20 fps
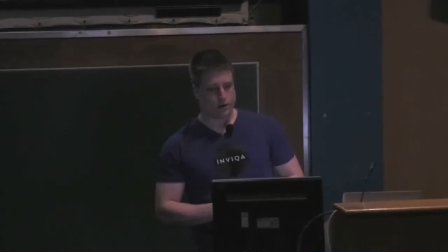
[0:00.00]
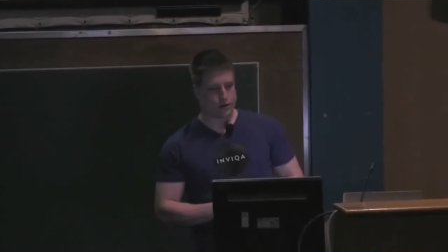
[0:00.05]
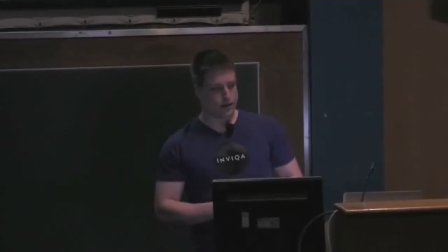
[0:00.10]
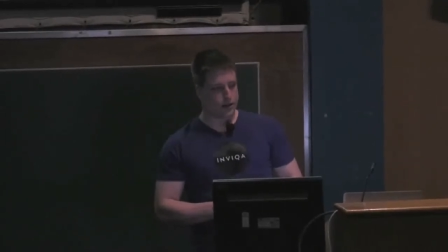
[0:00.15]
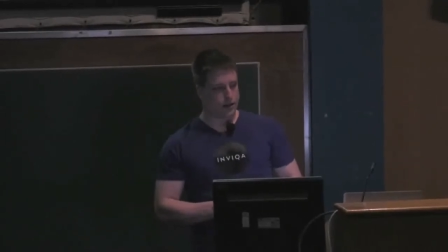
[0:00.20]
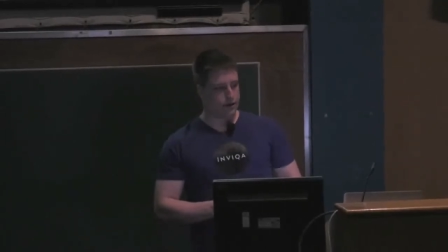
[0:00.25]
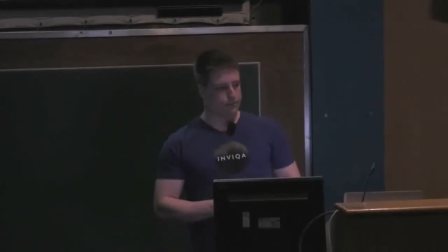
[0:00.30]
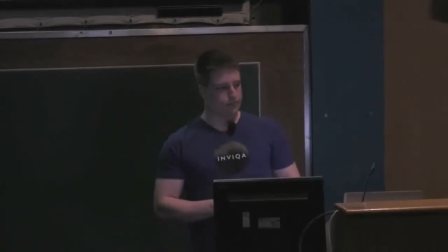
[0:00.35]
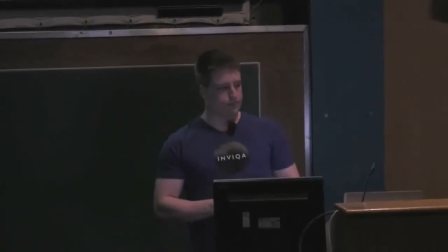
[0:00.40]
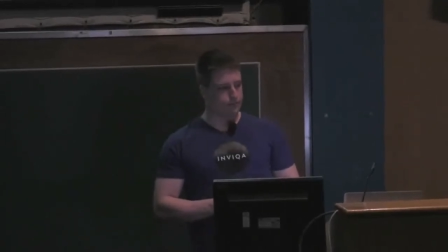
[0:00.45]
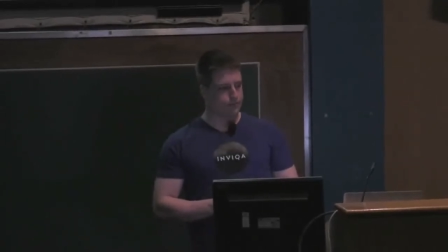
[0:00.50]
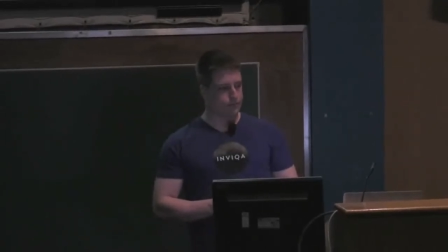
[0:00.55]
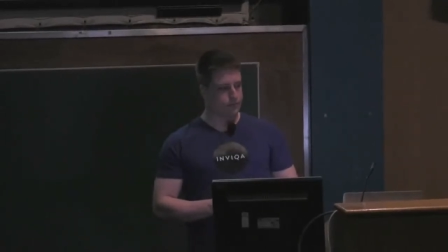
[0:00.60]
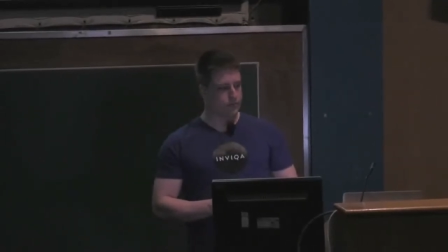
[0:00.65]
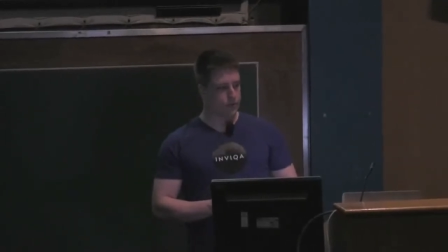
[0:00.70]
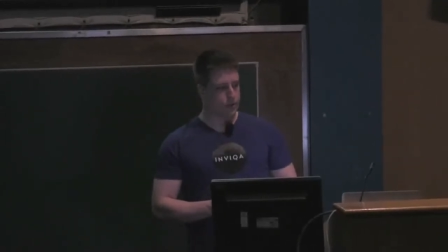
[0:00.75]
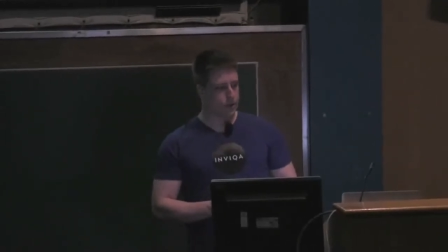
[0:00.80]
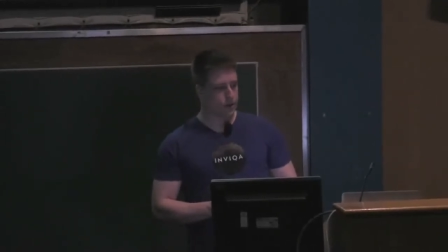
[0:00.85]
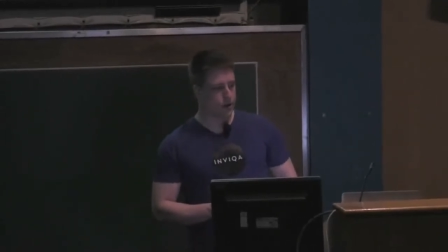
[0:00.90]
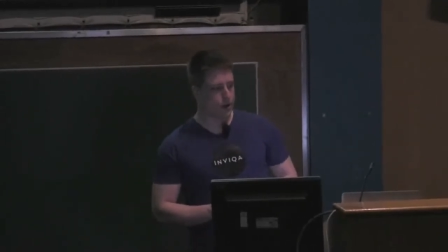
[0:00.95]
Now,
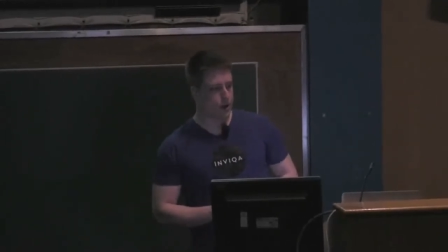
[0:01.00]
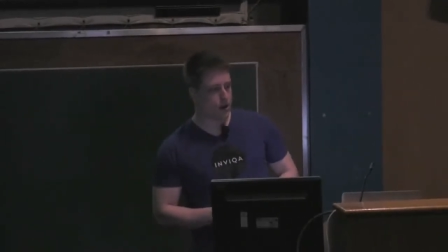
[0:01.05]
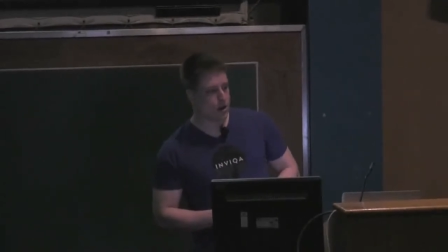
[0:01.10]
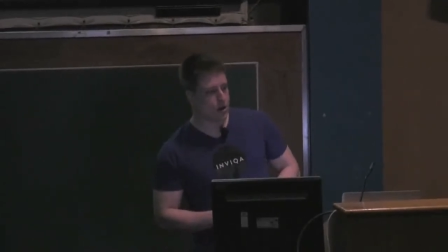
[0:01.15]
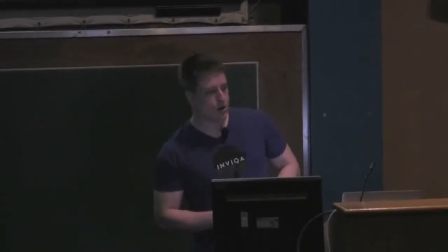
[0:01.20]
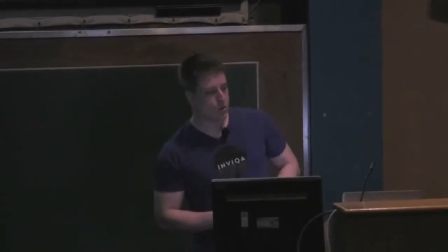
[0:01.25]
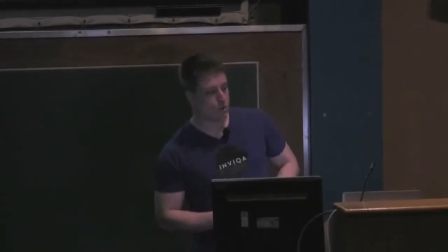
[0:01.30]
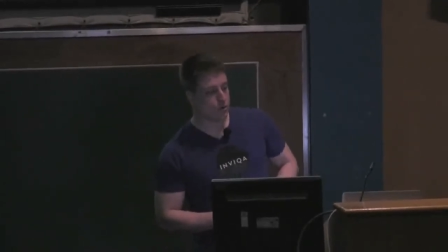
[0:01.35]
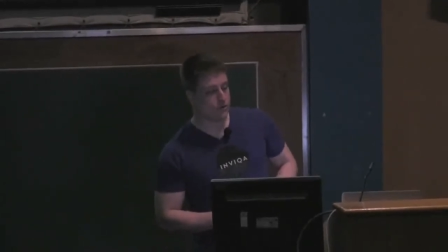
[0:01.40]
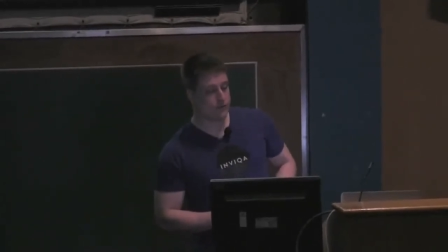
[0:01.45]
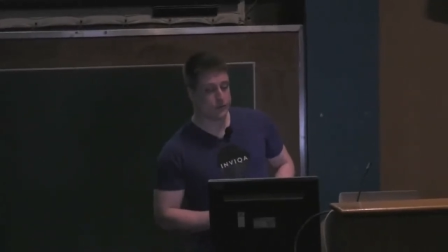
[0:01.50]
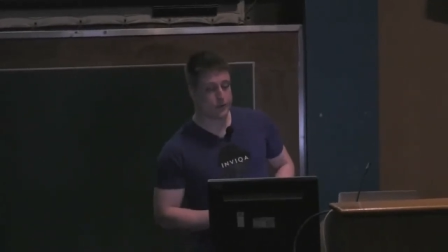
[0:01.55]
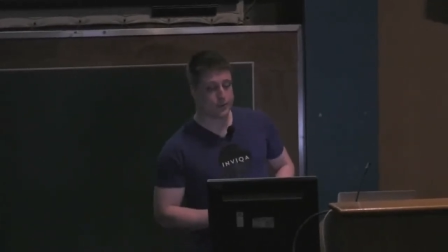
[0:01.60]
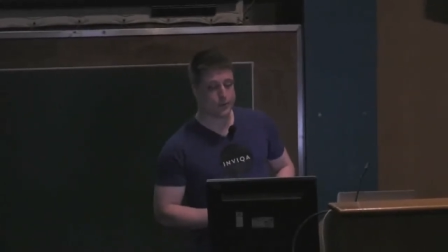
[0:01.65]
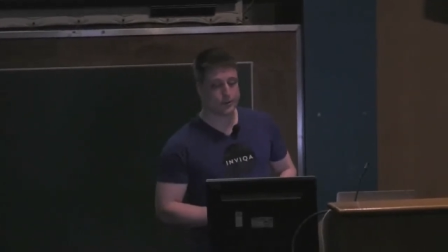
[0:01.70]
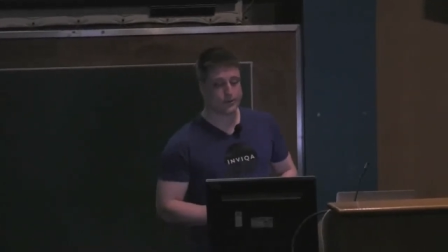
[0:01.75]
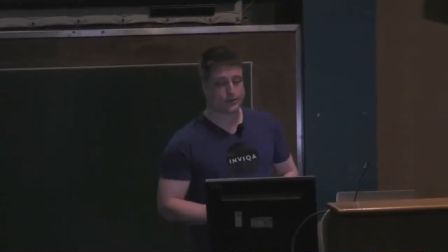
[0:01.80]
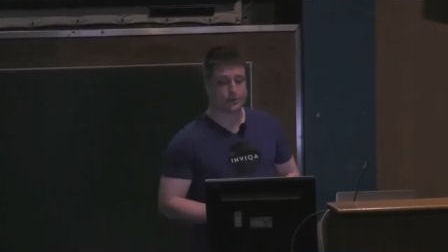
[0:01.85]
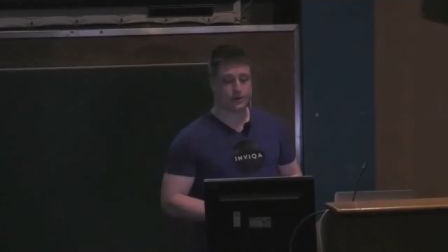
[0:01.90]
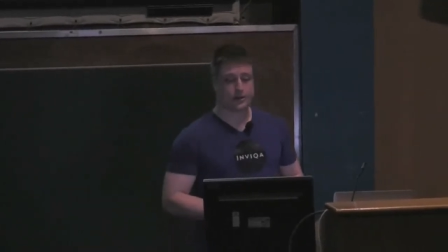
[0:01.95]
what if we
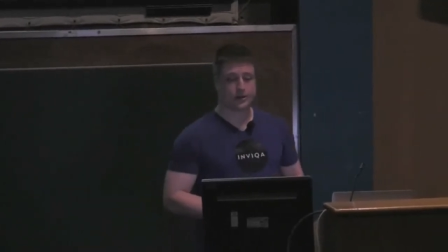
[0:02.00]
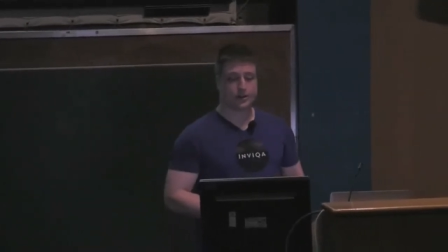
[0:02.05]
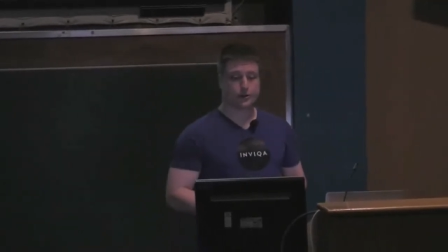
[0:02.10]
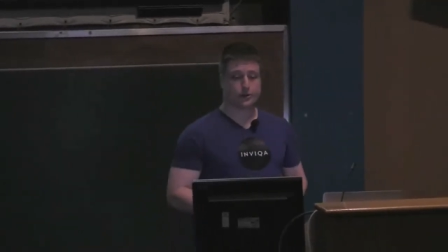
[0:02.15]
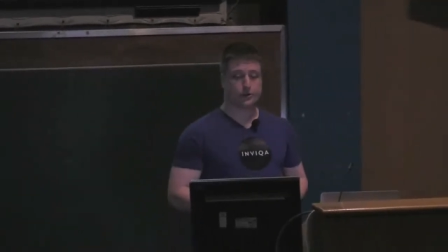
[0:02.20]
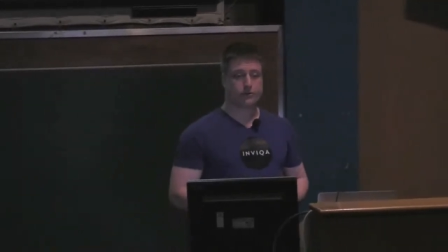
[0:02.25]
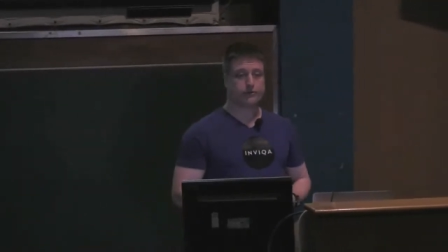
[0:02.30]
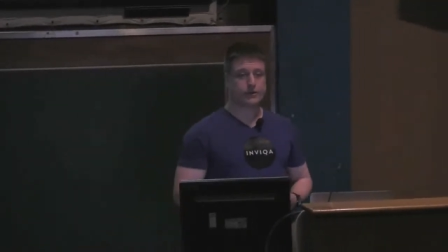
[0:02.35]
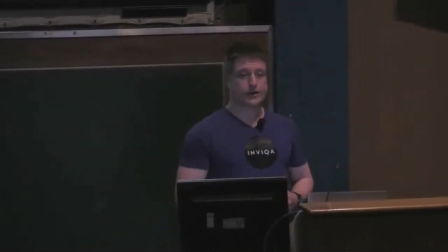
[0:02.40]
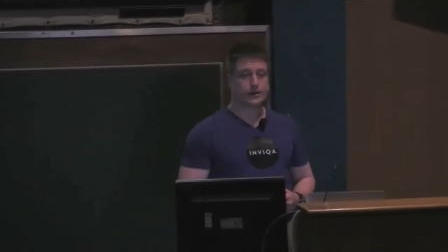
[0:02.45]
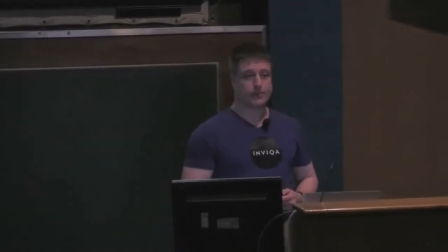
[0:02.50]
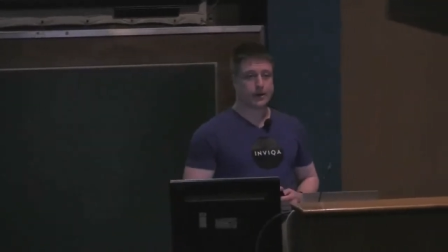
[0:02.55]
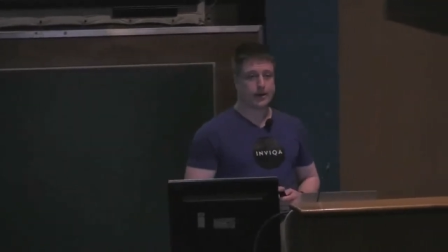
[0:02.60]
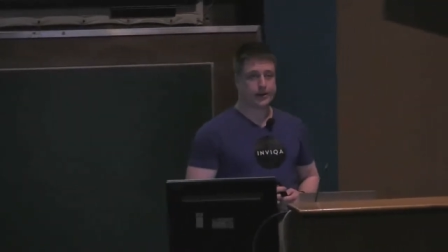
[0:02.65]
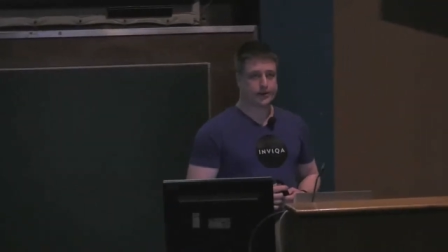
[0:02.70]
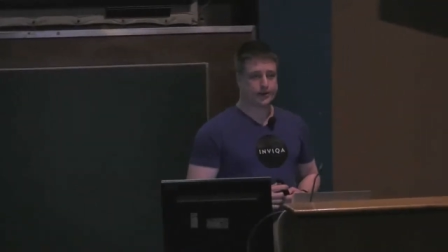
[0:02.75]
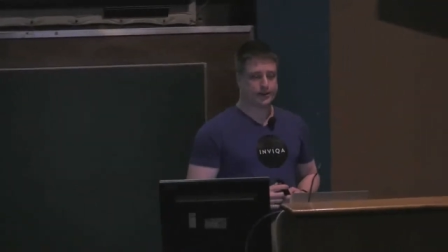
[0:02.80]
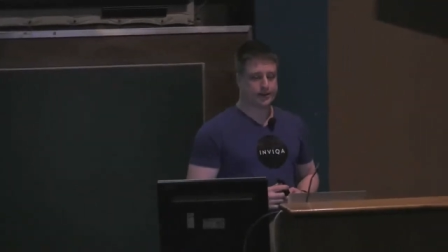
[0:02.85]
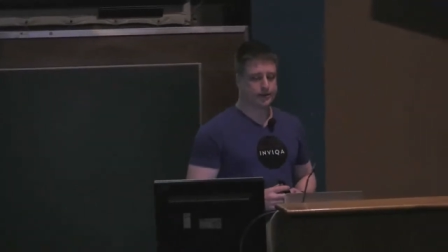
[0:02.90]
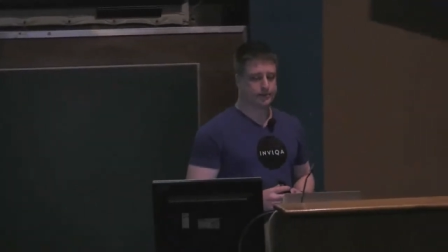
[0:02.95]
want to undo a
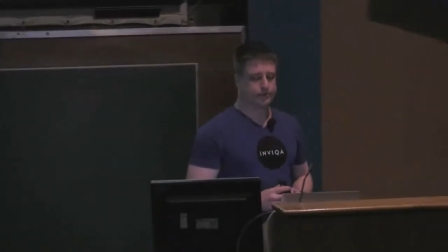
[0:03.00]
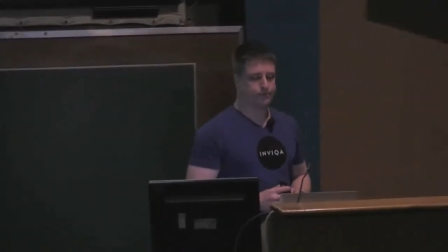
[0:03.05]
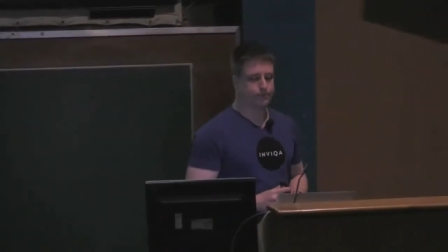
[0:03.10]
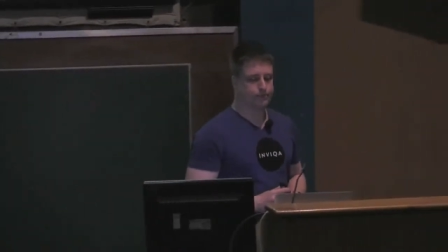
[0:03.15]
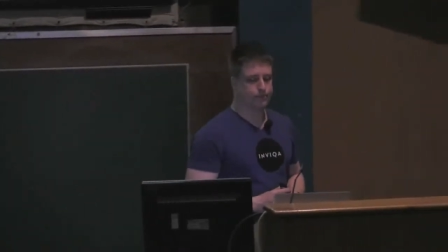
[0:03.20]
rebase?